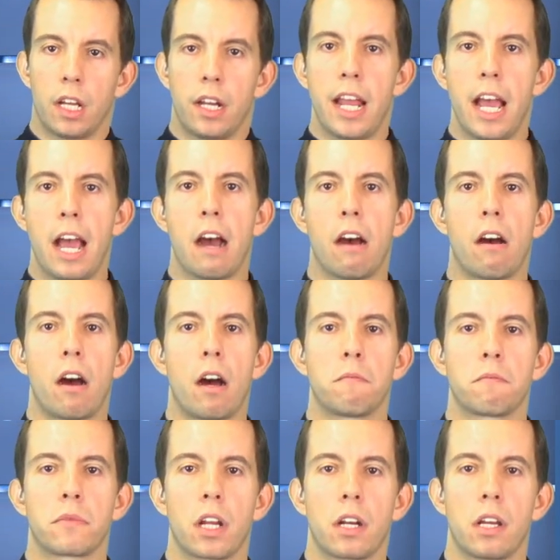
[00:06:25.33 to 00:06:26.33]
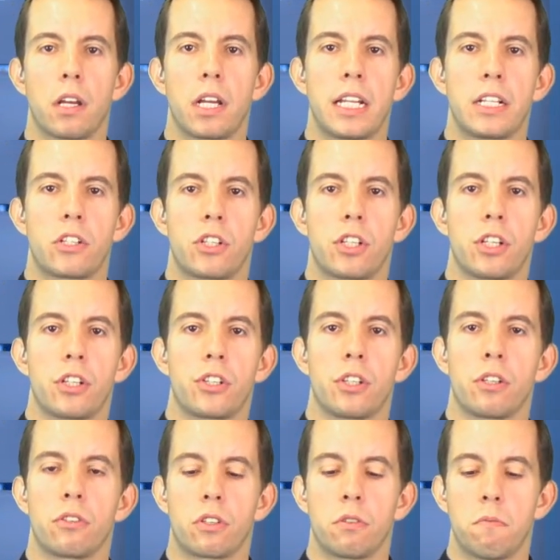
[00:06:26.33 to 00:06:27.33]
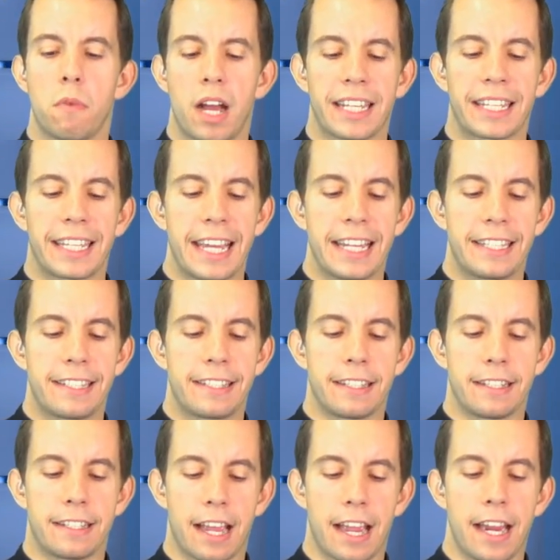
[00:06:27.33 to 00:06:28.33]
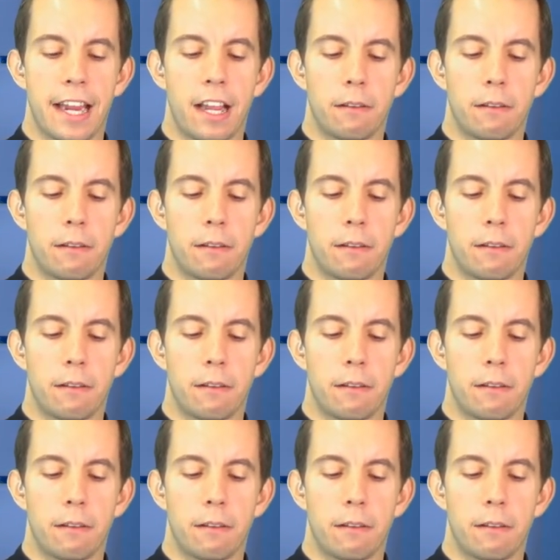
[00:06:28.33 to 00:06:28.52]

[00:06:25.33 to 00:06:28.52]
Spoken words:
Now, I'm going to introduce you to my guest today.